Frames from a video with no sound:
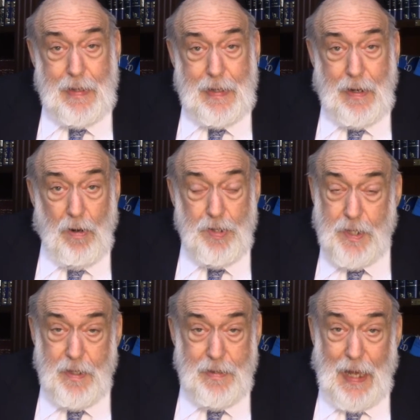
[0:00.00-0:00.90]

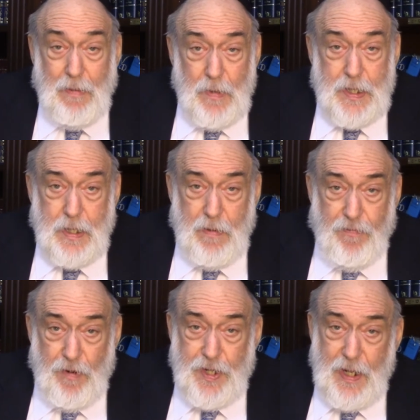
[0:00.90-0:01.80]
also, that was the
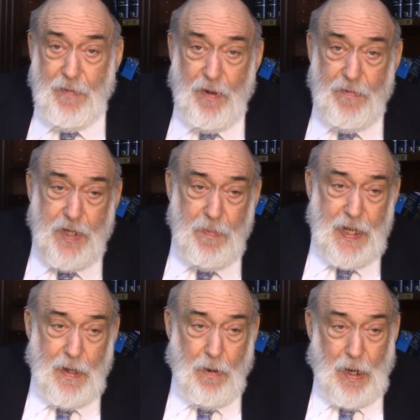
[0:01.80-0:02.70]
first level of
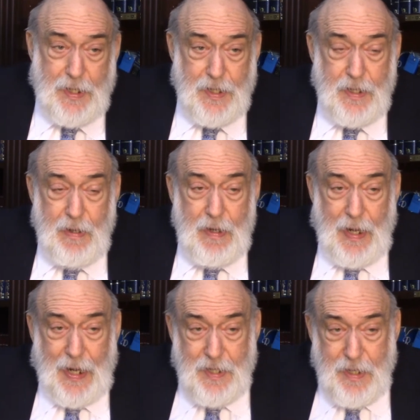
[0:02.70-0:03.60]
smicha, or
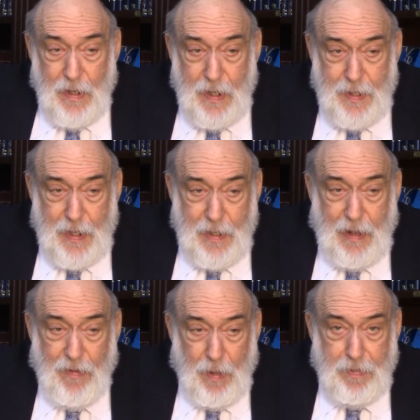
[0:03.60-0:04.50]
actually the
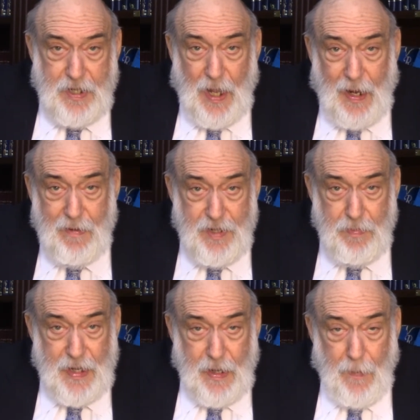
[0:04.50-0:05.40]
level of psak of
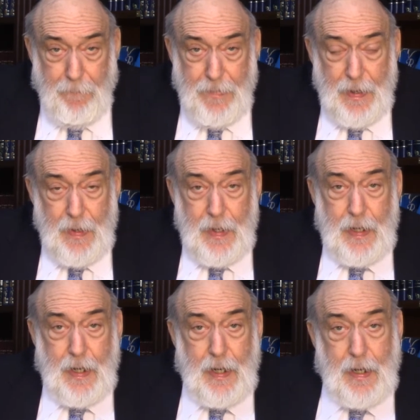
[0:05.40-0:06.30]
smicha
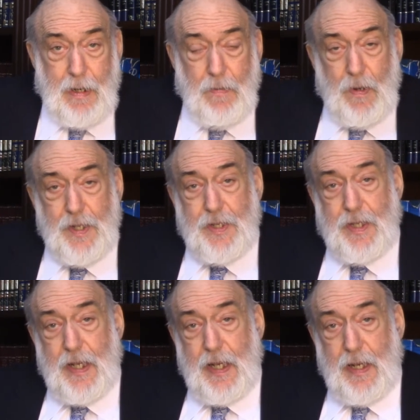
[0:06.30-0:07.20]
was
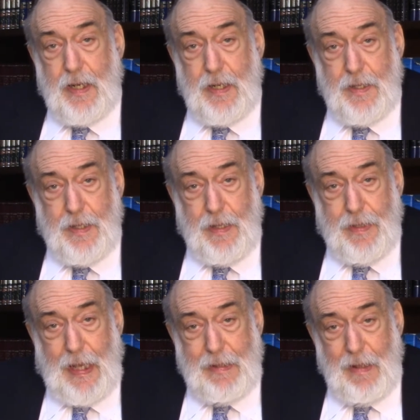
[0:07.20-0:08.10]

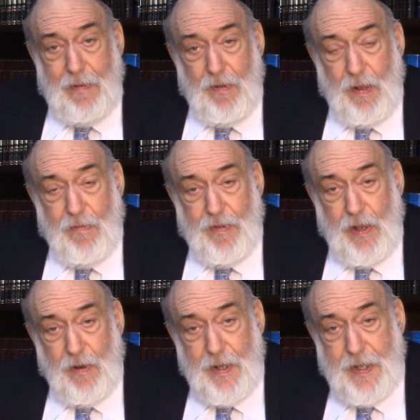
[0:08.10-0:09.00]
that level of
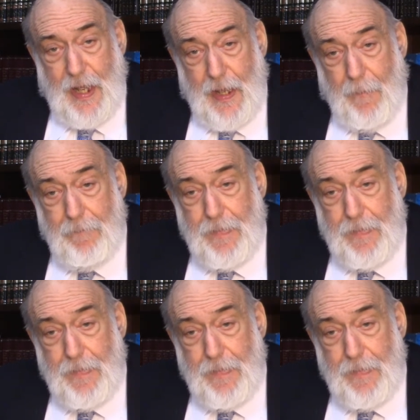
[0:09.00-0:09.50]
Yoredeya.